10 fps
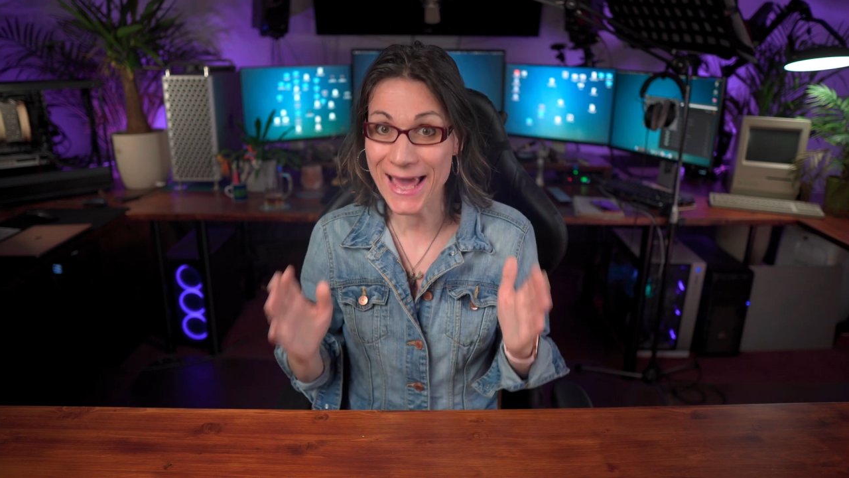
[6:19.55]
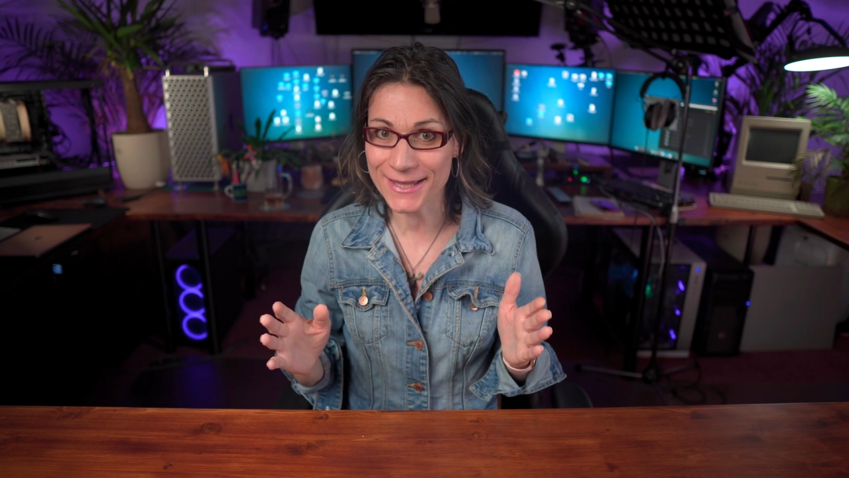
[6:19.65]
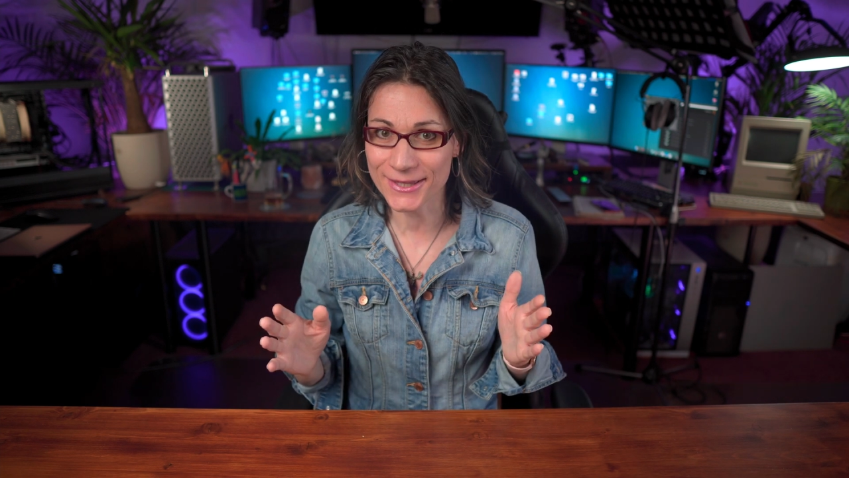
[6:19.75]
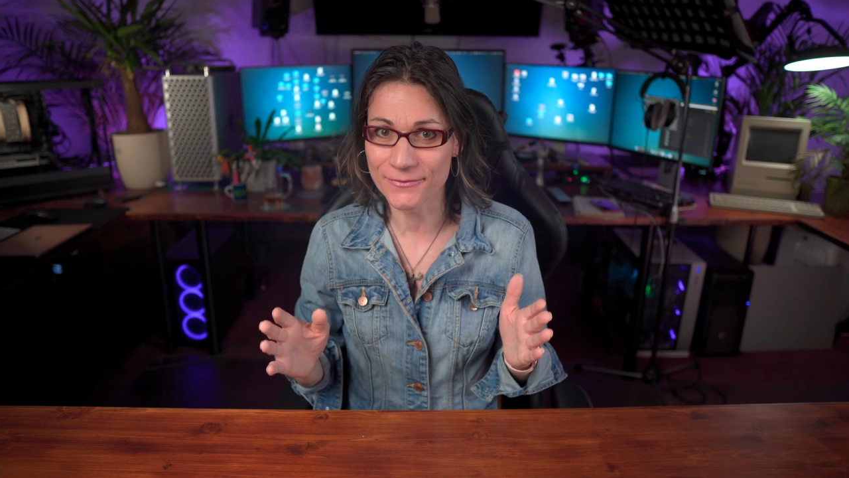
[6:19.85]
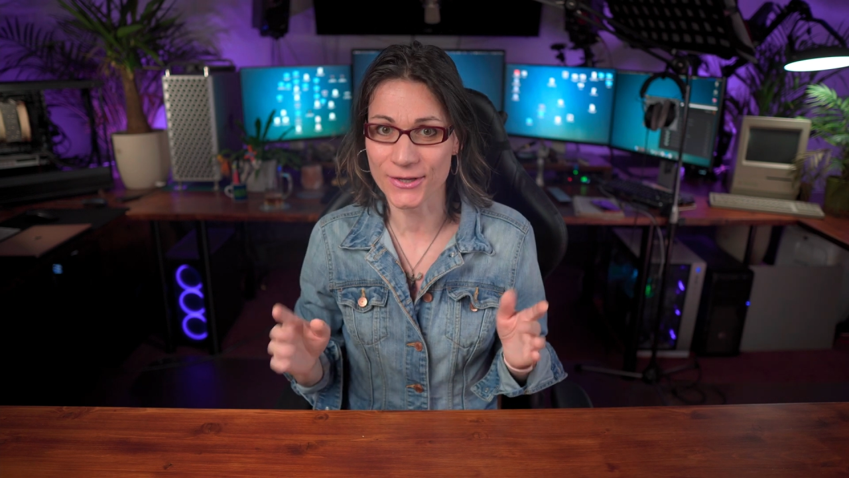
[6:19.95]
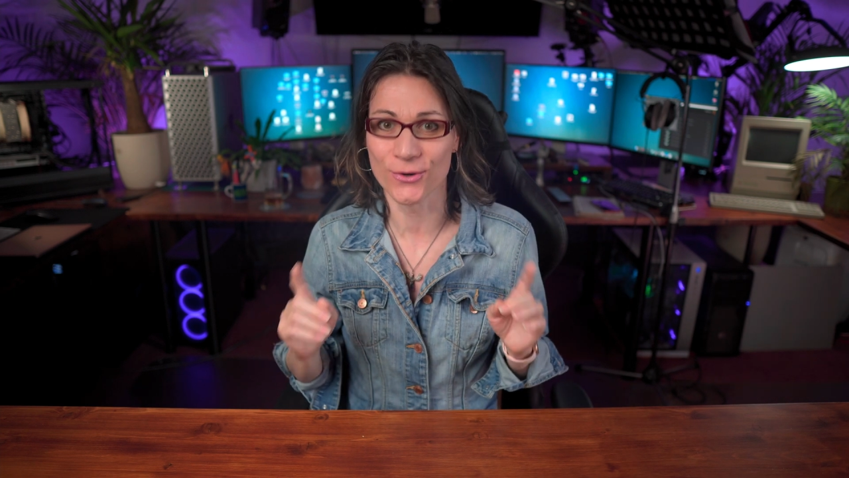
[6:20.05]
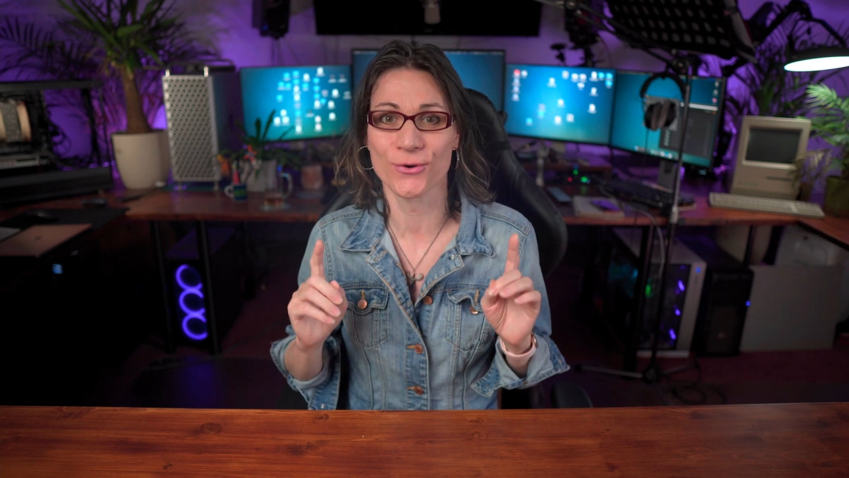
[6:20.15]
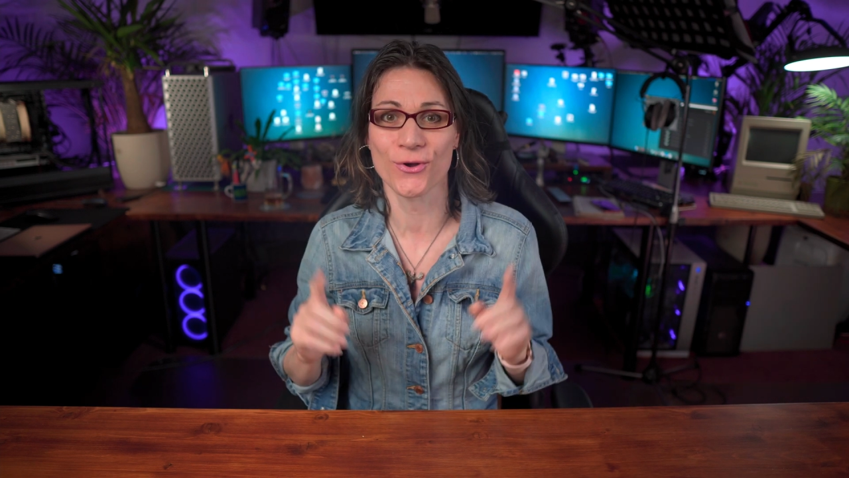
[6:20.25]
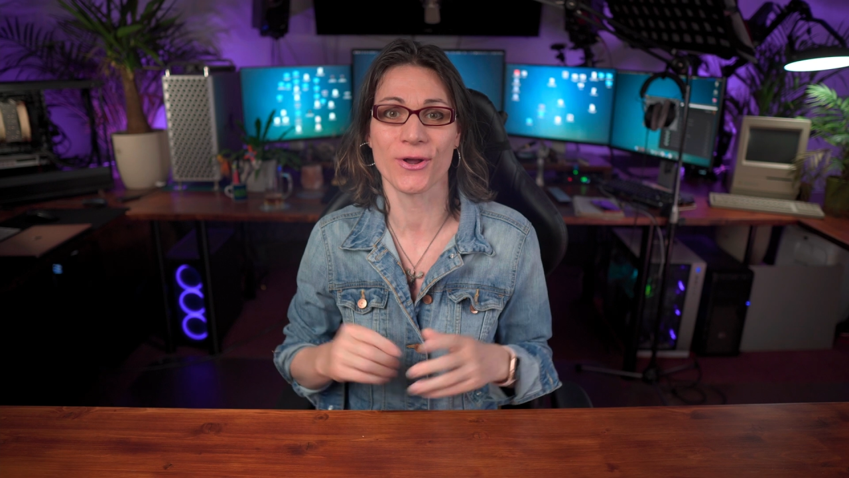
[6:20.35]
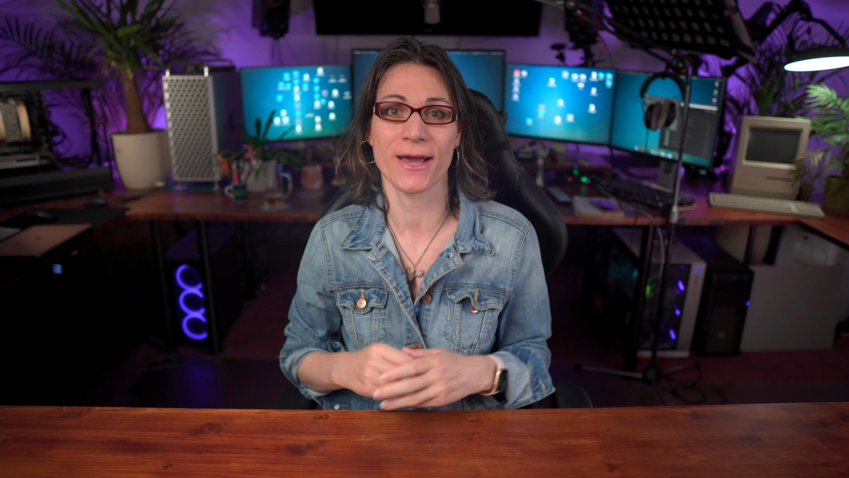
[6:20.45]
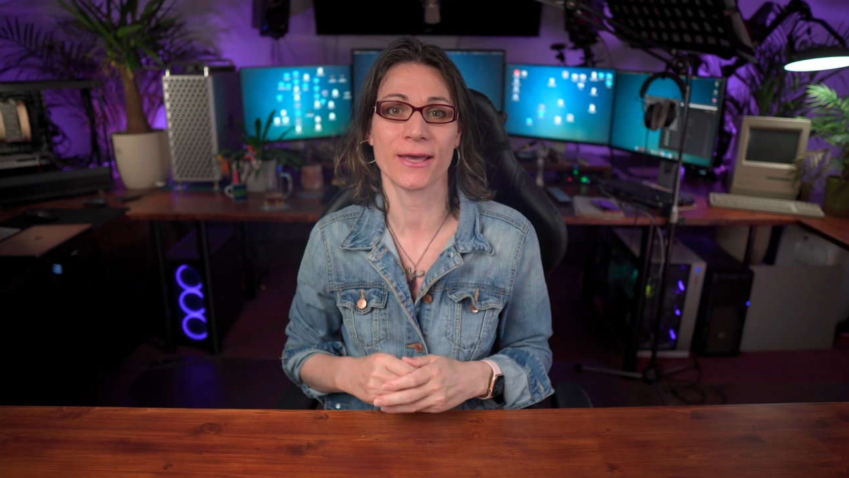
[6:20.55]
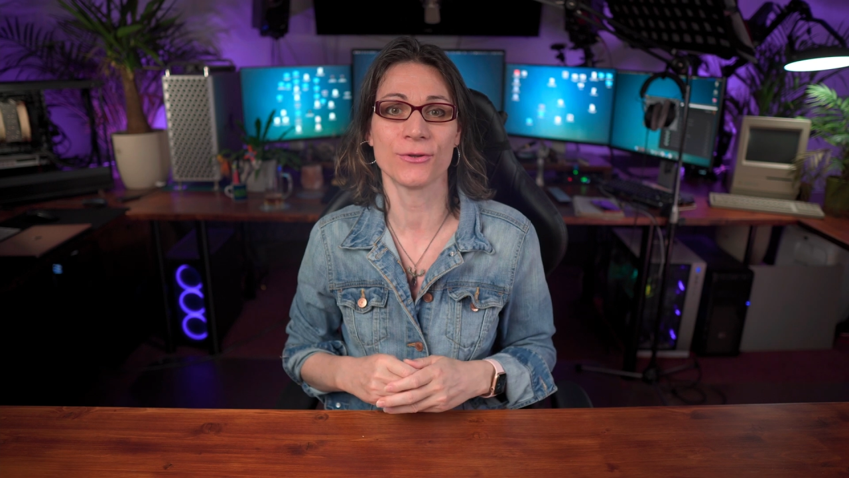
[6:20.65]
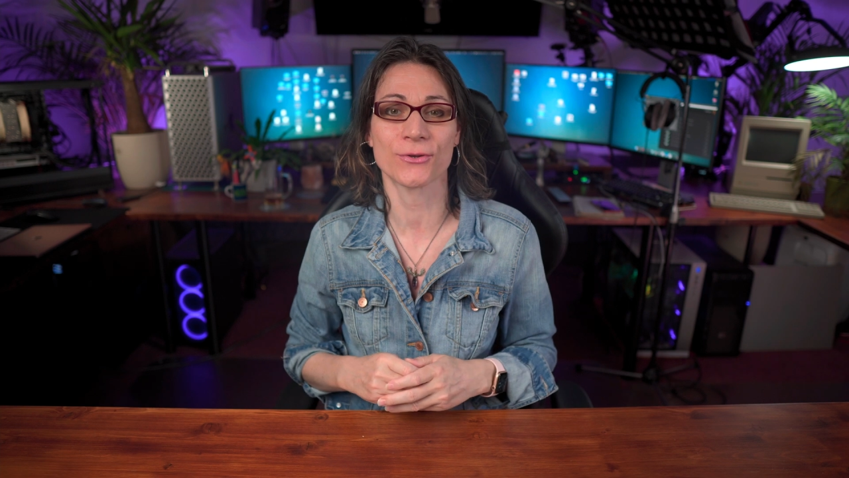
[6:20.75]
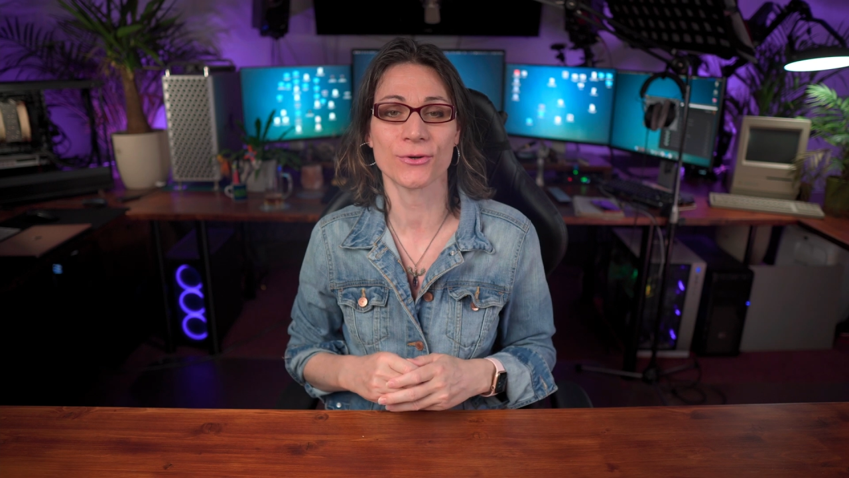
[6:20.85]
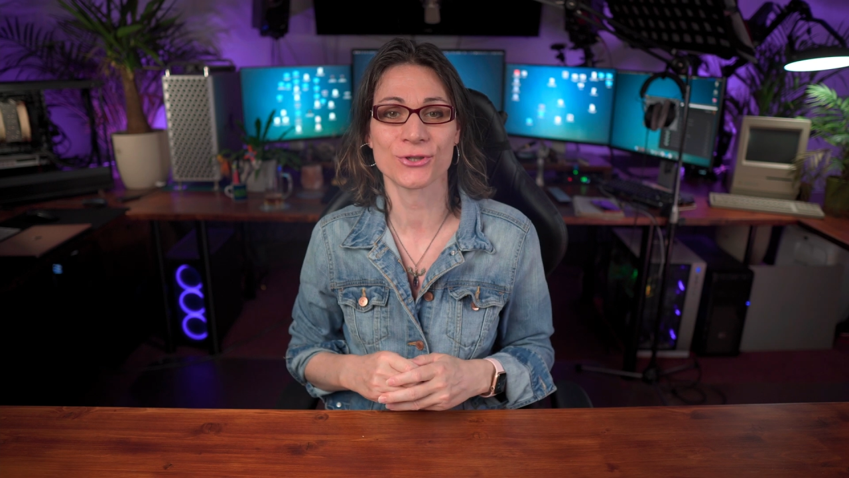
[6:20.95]
natively on your
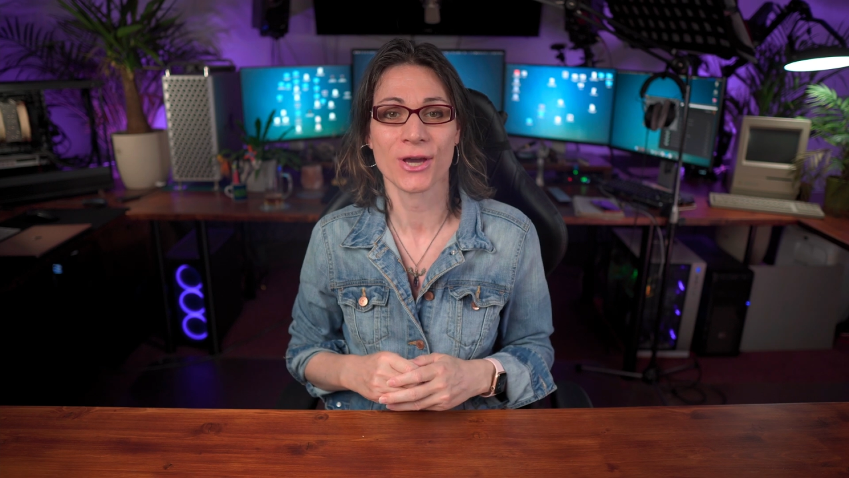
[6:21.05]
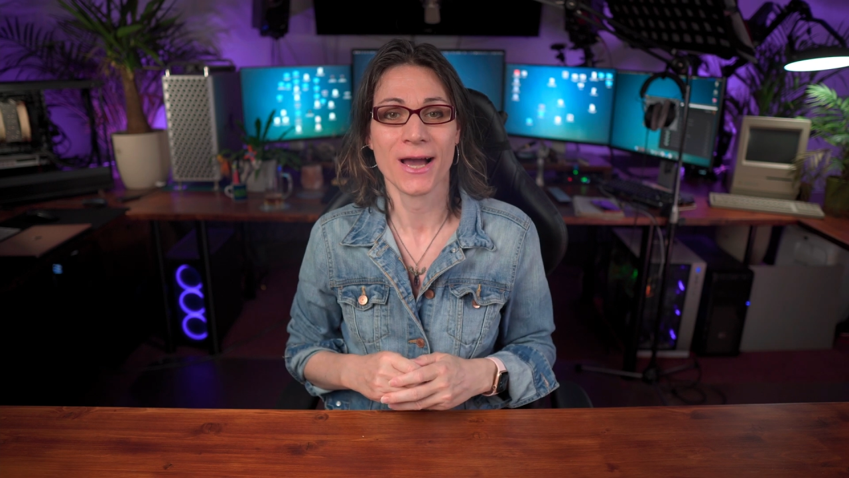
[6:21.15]
Hackintosh